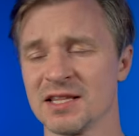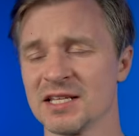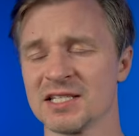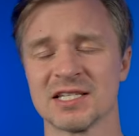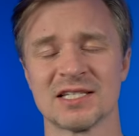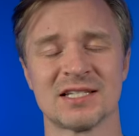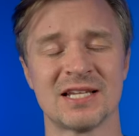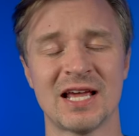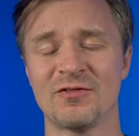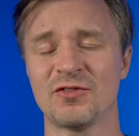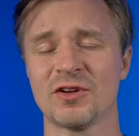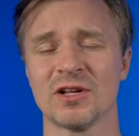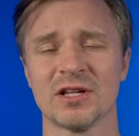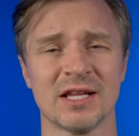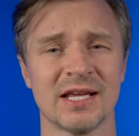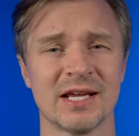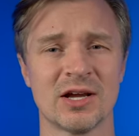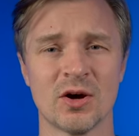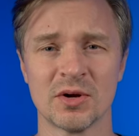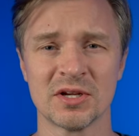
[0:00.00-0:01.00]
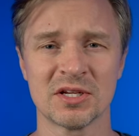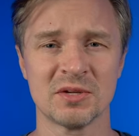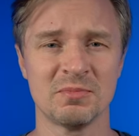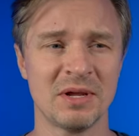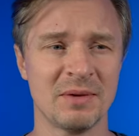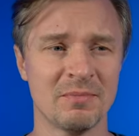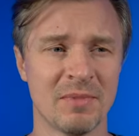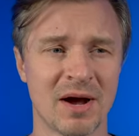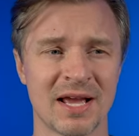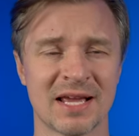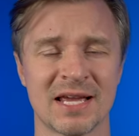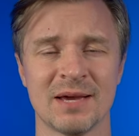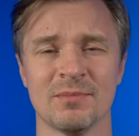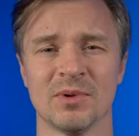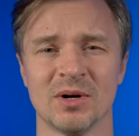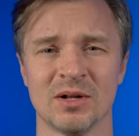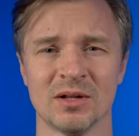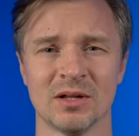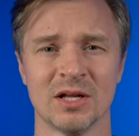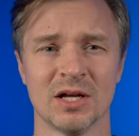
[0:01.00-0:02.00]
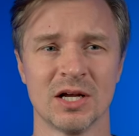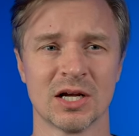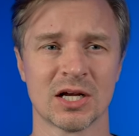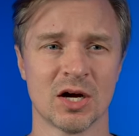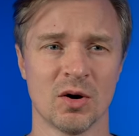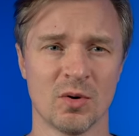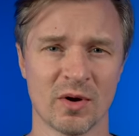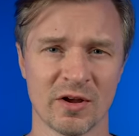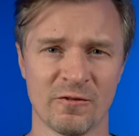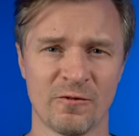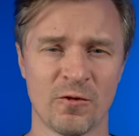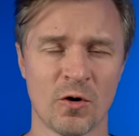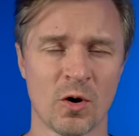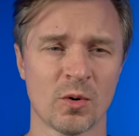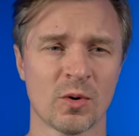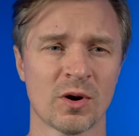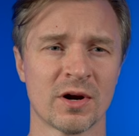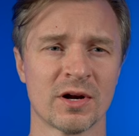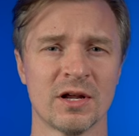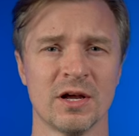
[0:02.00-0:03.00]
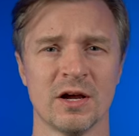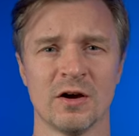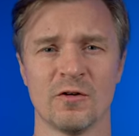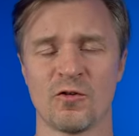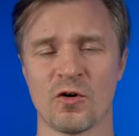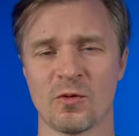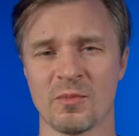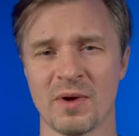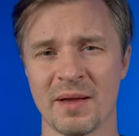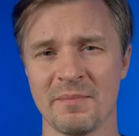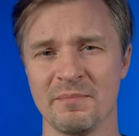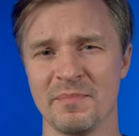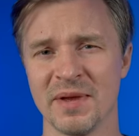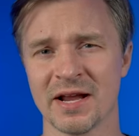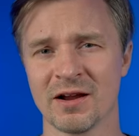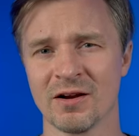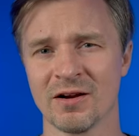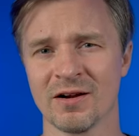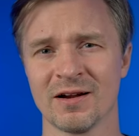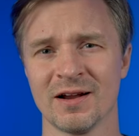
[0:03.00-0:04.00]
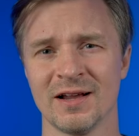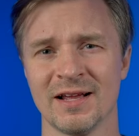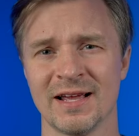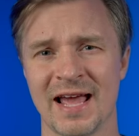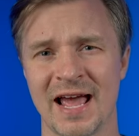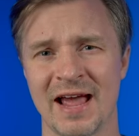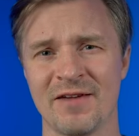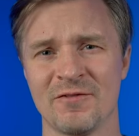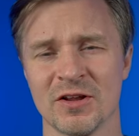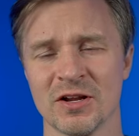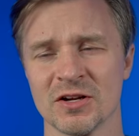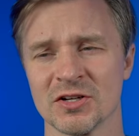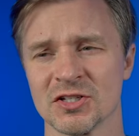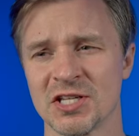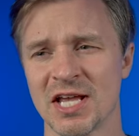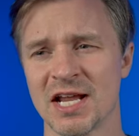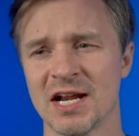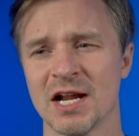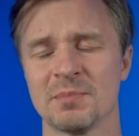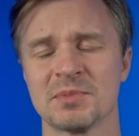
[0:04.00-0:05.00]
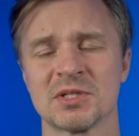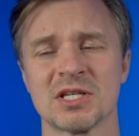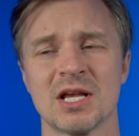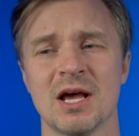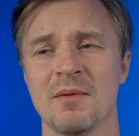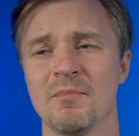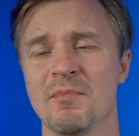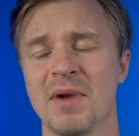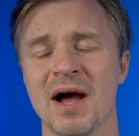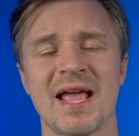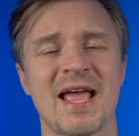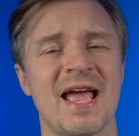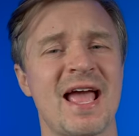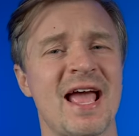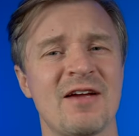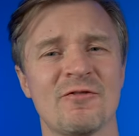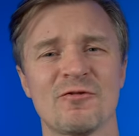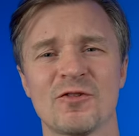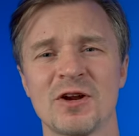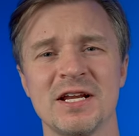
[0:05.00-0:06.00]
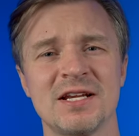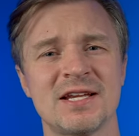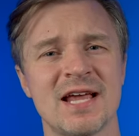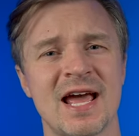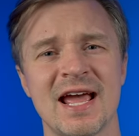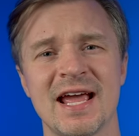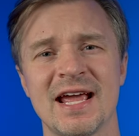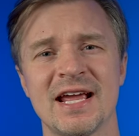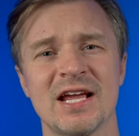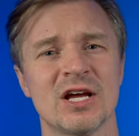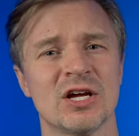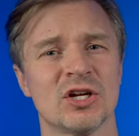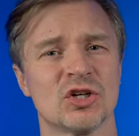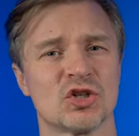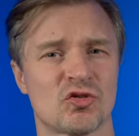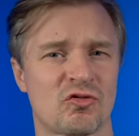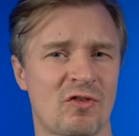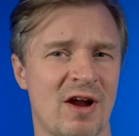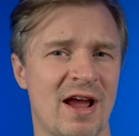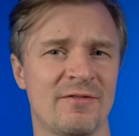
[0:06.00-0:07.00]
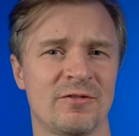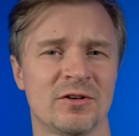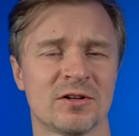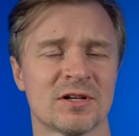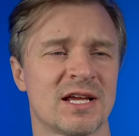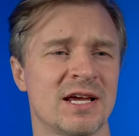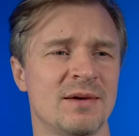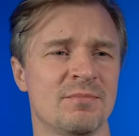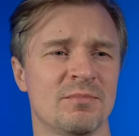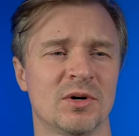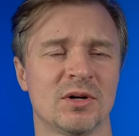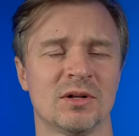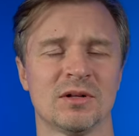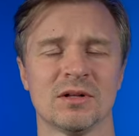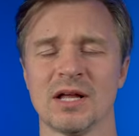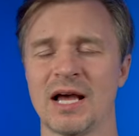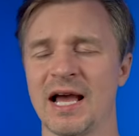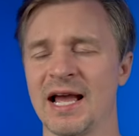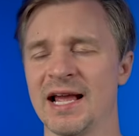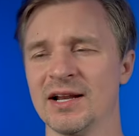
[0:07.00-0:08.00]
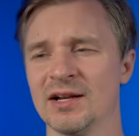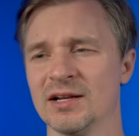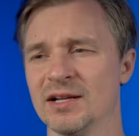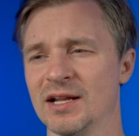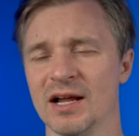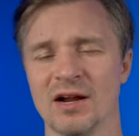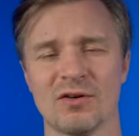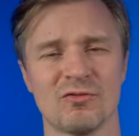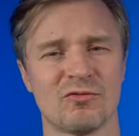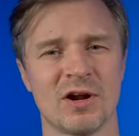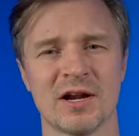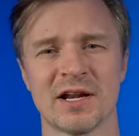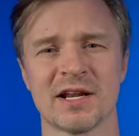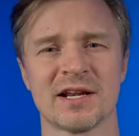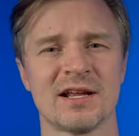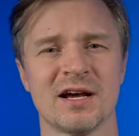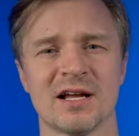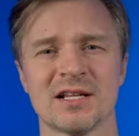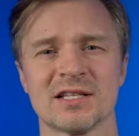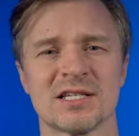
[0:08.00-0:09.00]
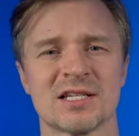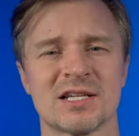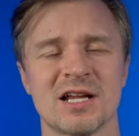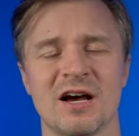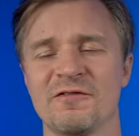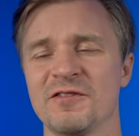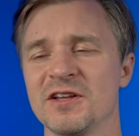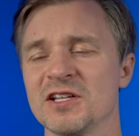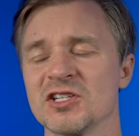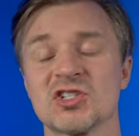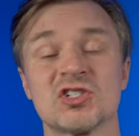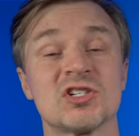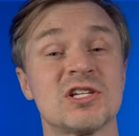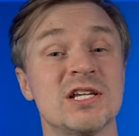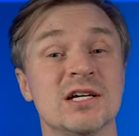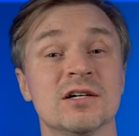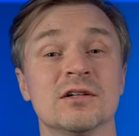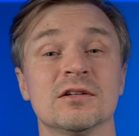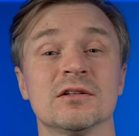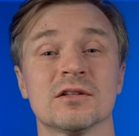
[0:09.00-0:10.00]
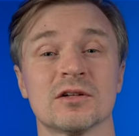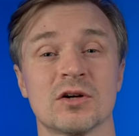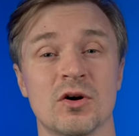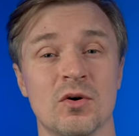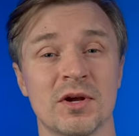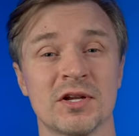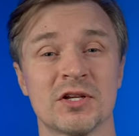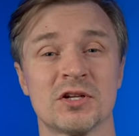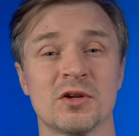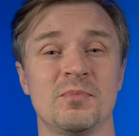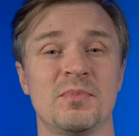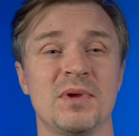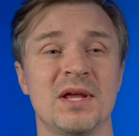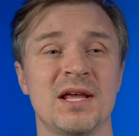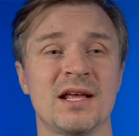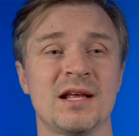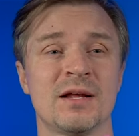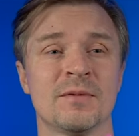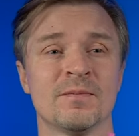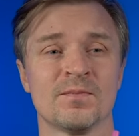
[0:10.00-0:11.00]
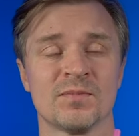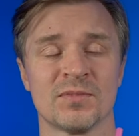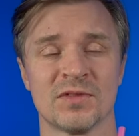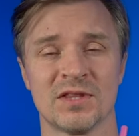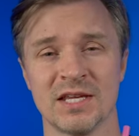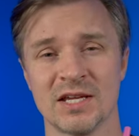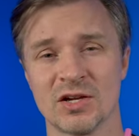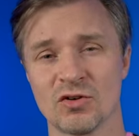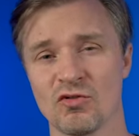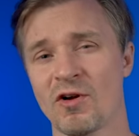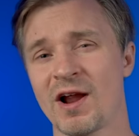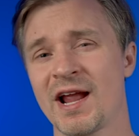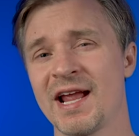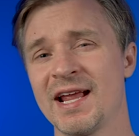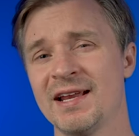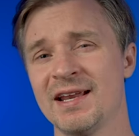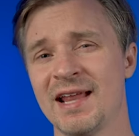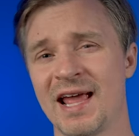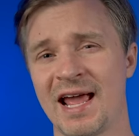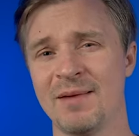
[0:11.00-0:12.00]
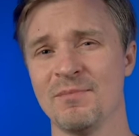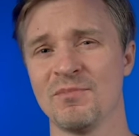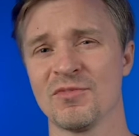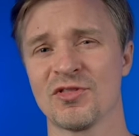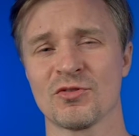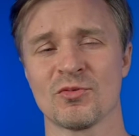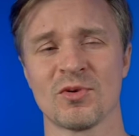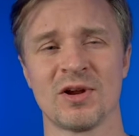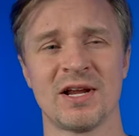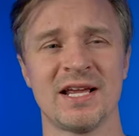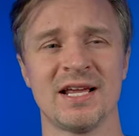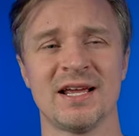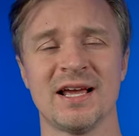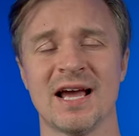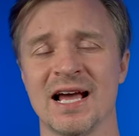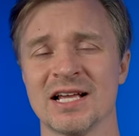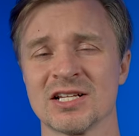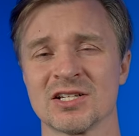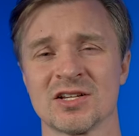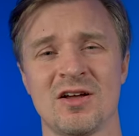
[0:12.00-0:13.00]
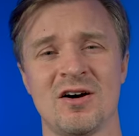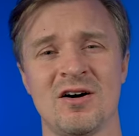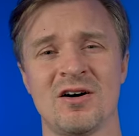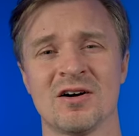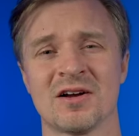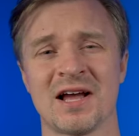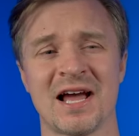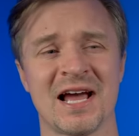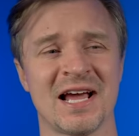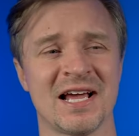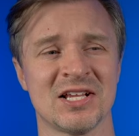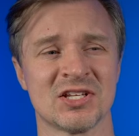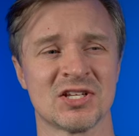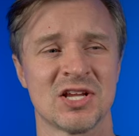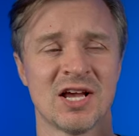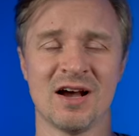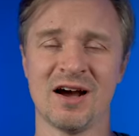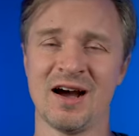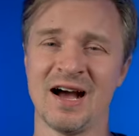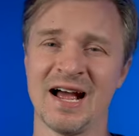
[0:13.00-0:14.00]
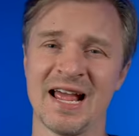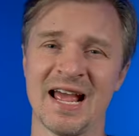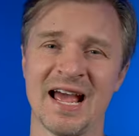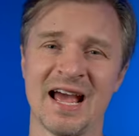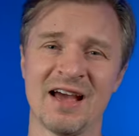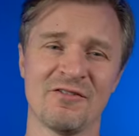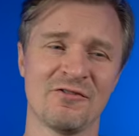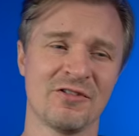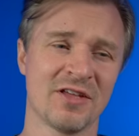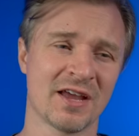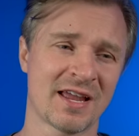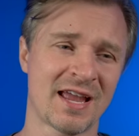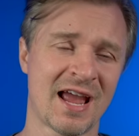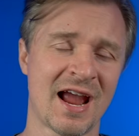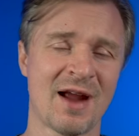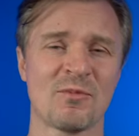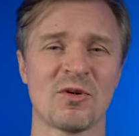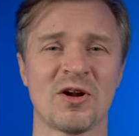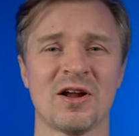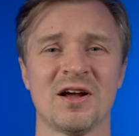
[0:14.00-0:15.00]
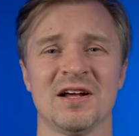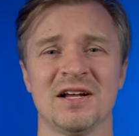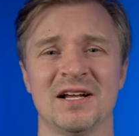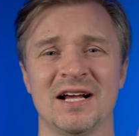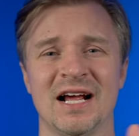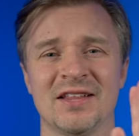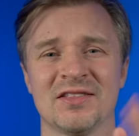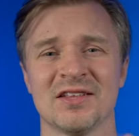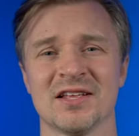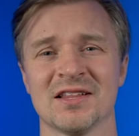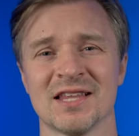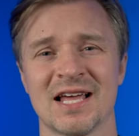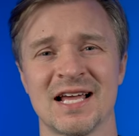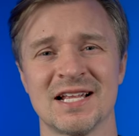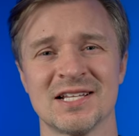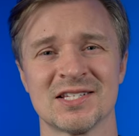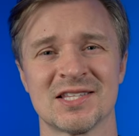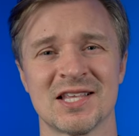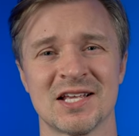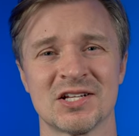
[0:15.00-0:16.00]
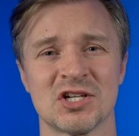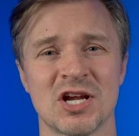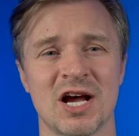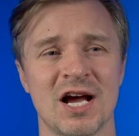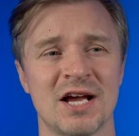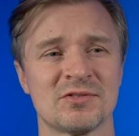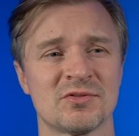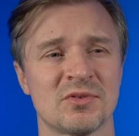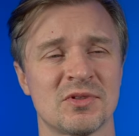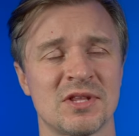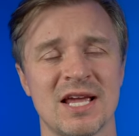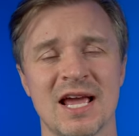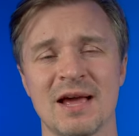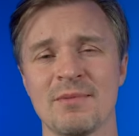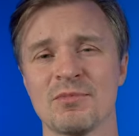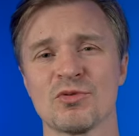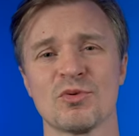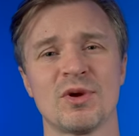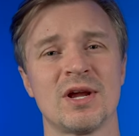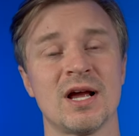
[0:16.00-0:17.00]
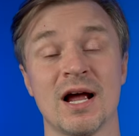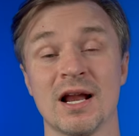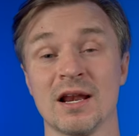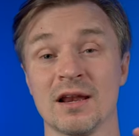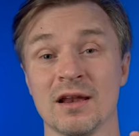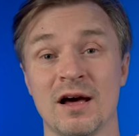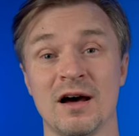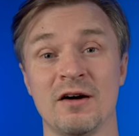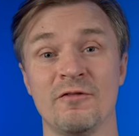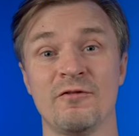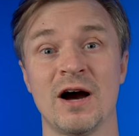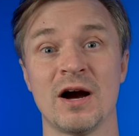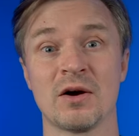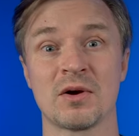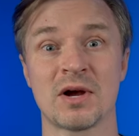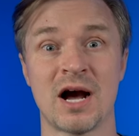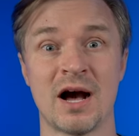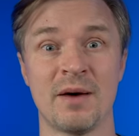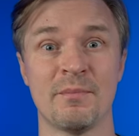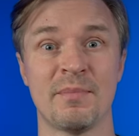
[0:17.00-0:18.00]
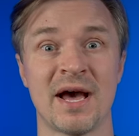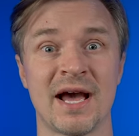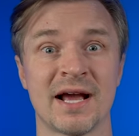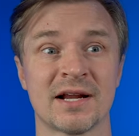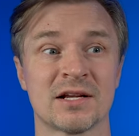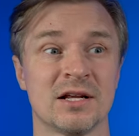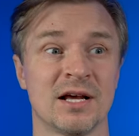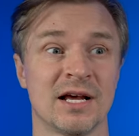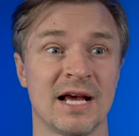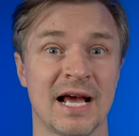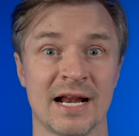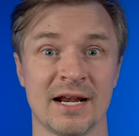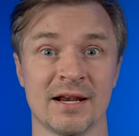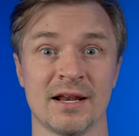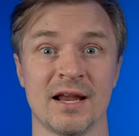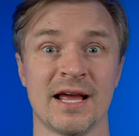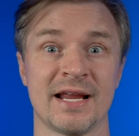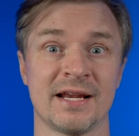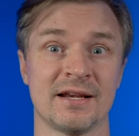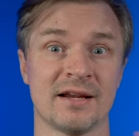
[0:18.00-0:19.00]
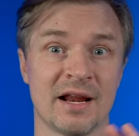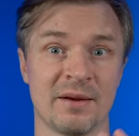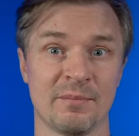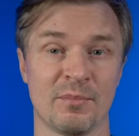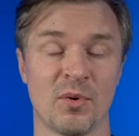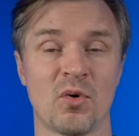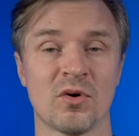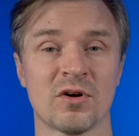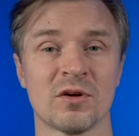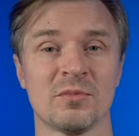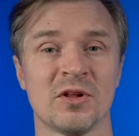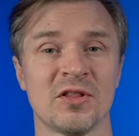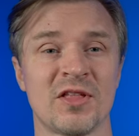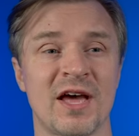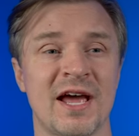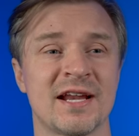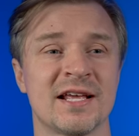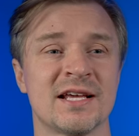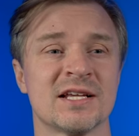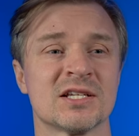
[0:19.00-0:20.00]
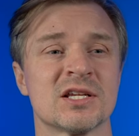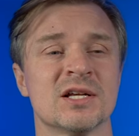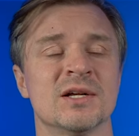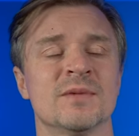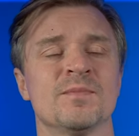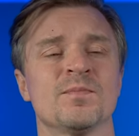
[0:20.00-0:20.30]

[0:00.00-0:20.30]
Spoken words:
This is definitely going to be my gimbal going forward for my bigger, heavier setups. My everyday travel gimbal and run and gun stuff is still going to be the Crane M3, as long as I have the camera and the lens that jives with the M3. I love how compact and light and portable that is.